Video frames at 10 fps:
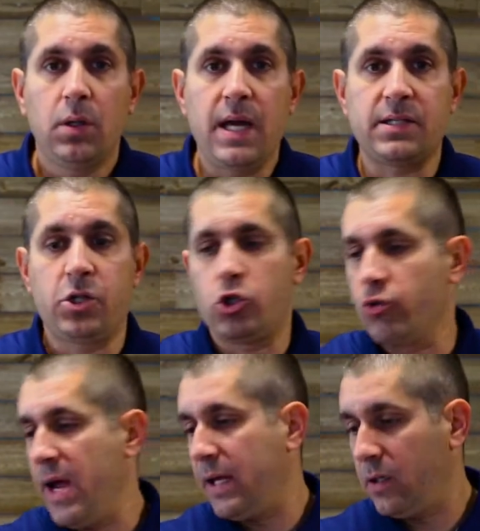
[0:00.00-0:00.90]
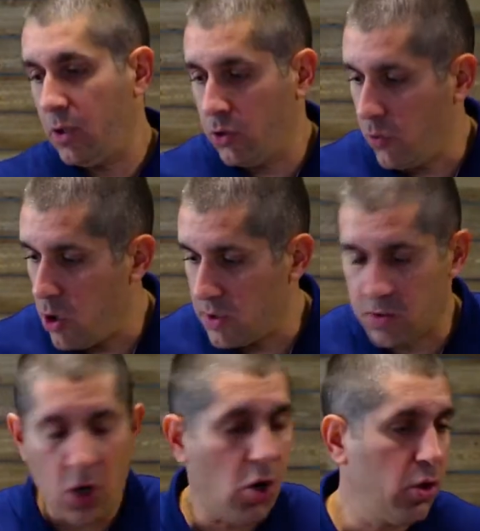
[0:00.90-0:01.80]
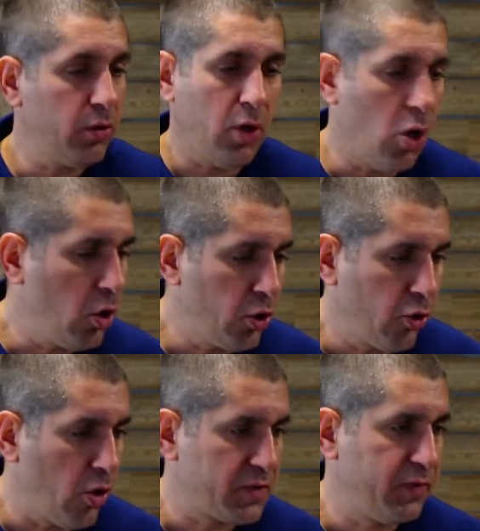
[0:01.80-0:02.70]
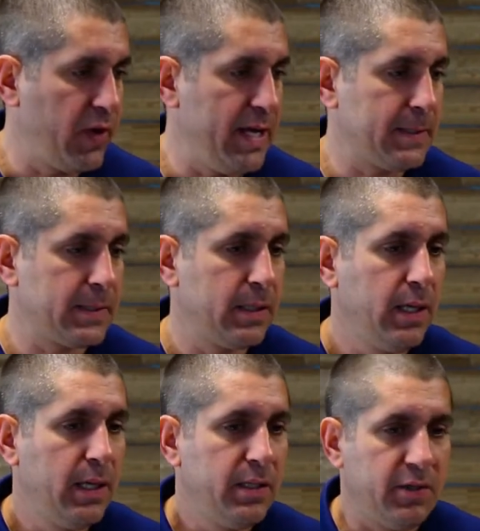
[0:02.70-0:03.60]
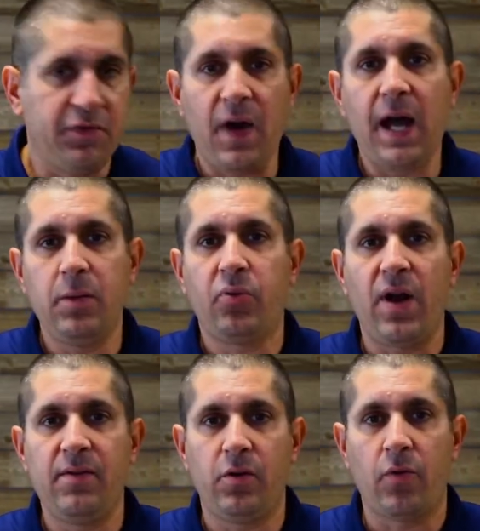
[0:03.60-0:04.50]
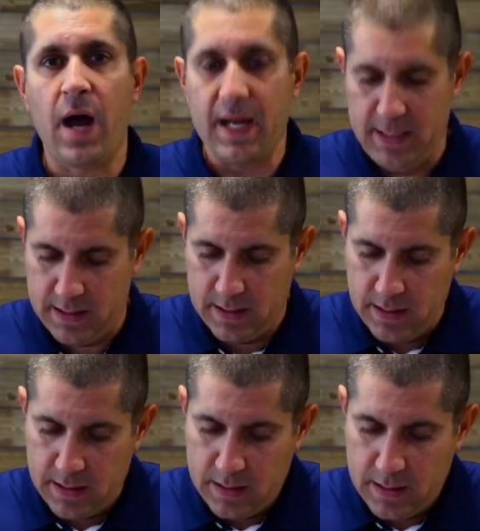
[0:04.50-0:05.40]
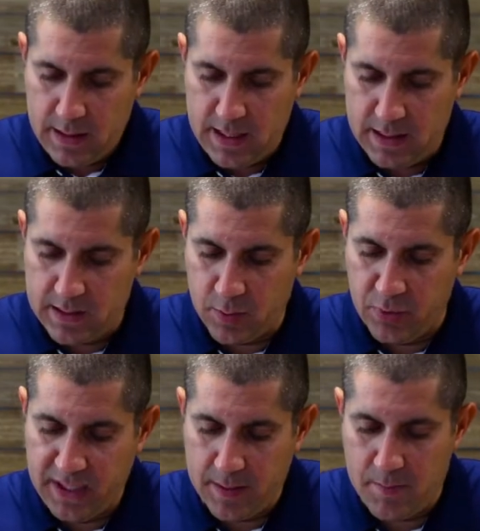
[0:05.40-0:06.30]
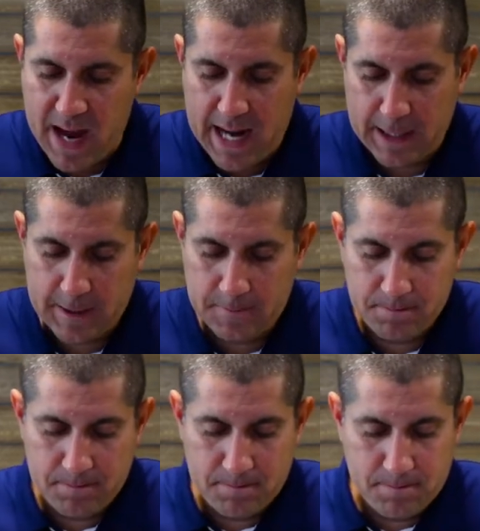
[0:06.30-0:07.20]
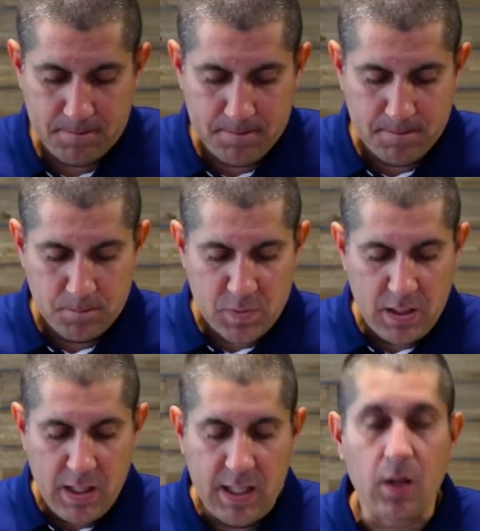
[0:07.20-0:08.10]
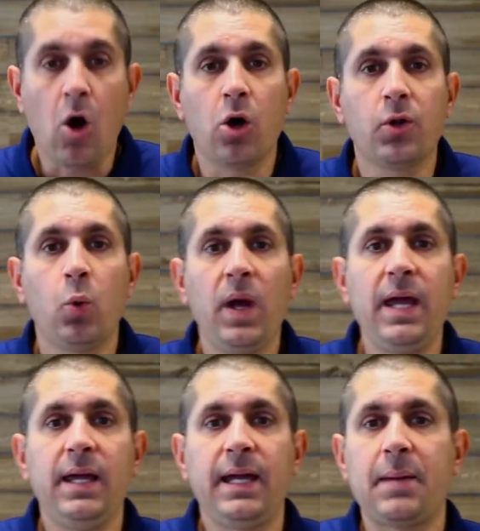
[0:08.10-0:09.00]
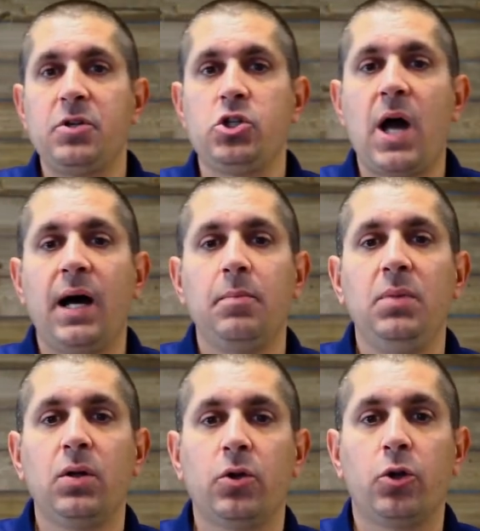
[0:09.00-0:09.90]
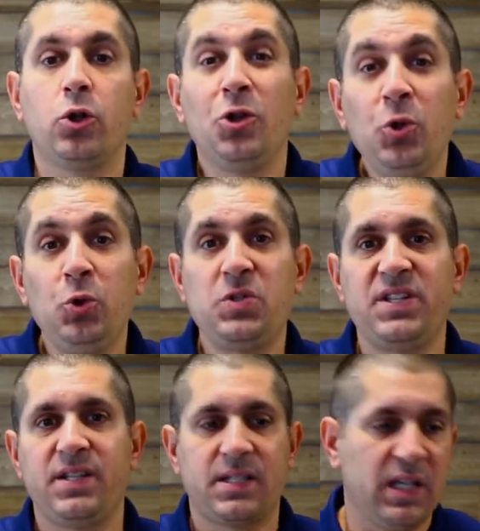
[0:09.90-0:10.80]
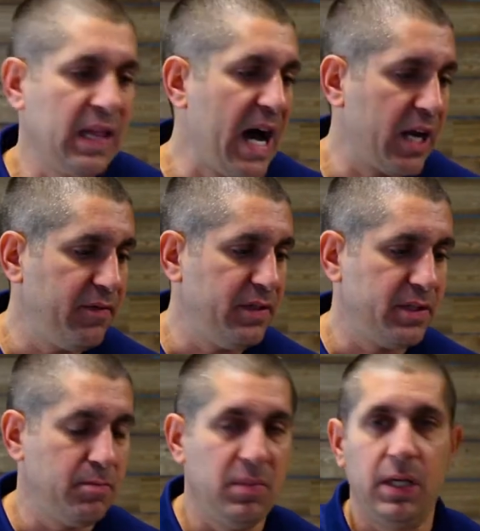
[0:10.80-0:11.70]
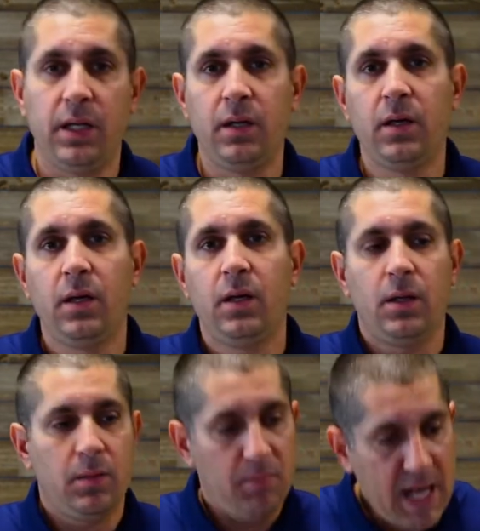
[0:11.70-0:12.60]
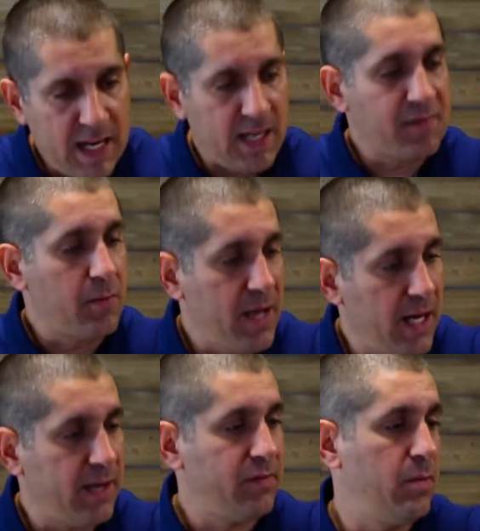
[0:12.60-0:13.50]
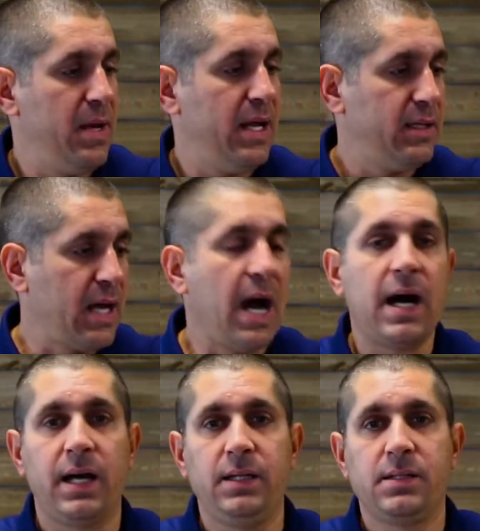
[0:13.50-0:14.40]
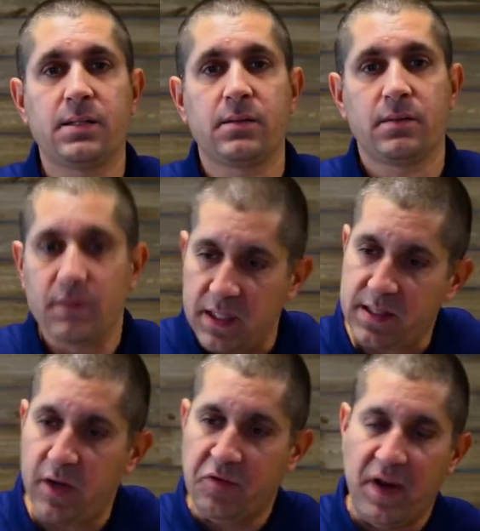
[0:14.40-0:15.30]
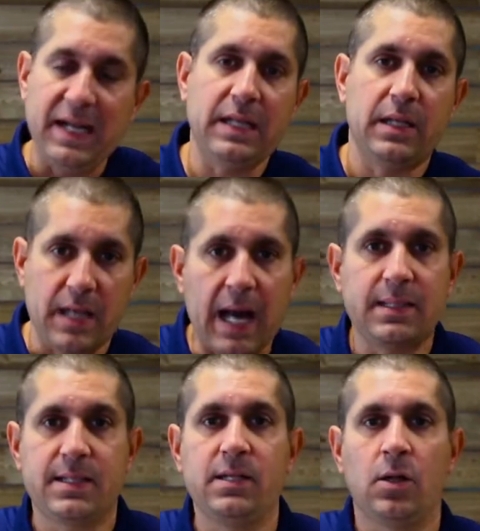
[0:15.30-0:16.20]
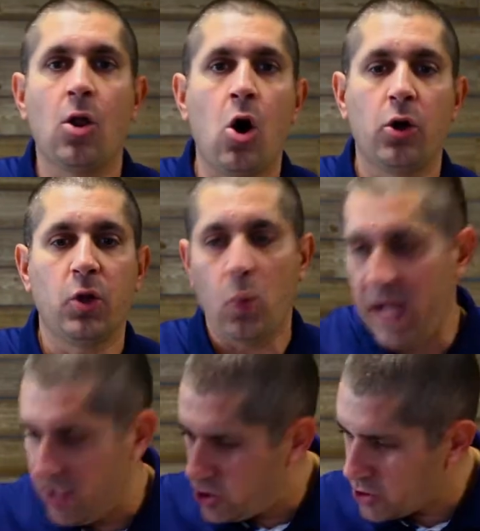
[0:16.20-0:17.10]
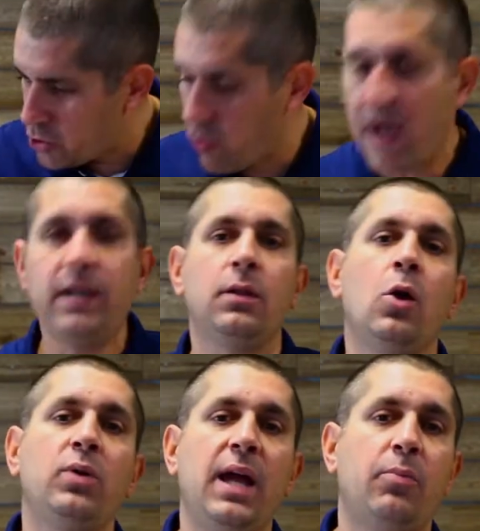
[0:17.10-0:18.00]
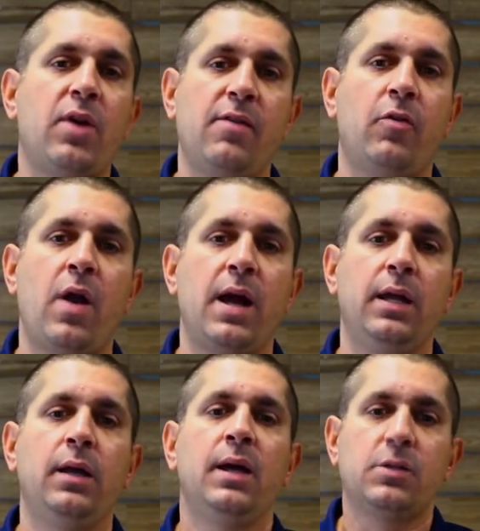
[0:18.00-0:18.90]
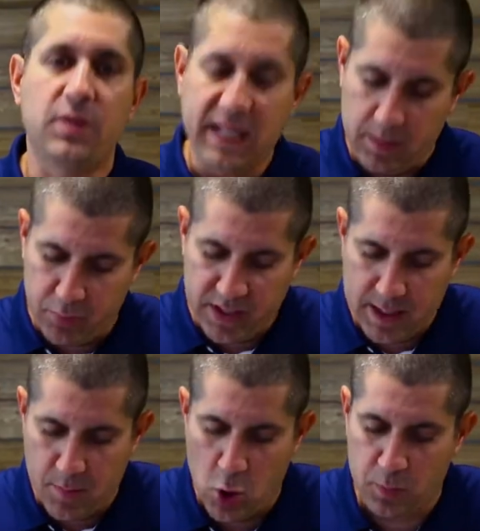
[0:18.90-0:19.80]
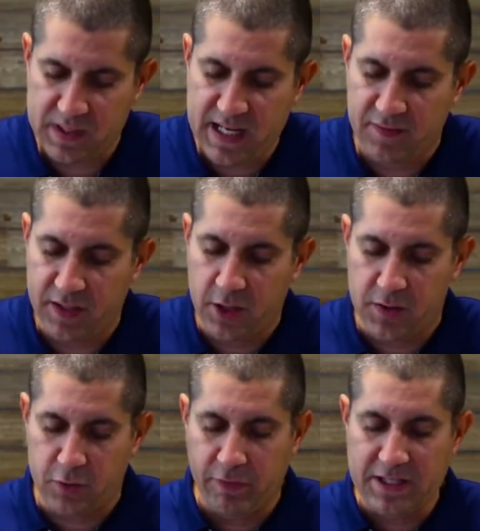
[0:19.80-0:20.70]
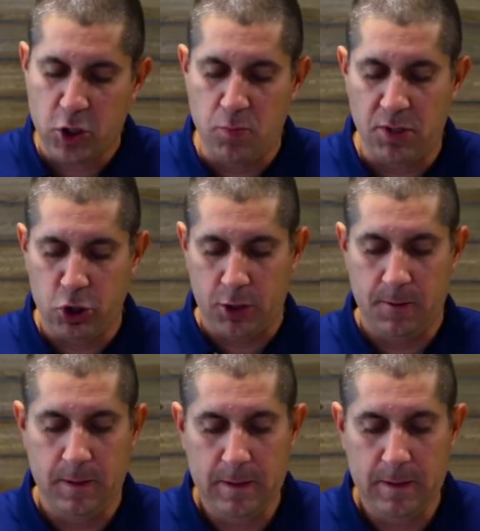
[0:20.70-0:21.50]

has to trek across all, all across France to find Private Ryan and to bring him back. And along the way, Captain John Miller loses a lot of his men. Man after man after man dies as they're fighting the Nazis along the way, just trying to locate Private Ryan so they can bring him home safely on this rescue mission.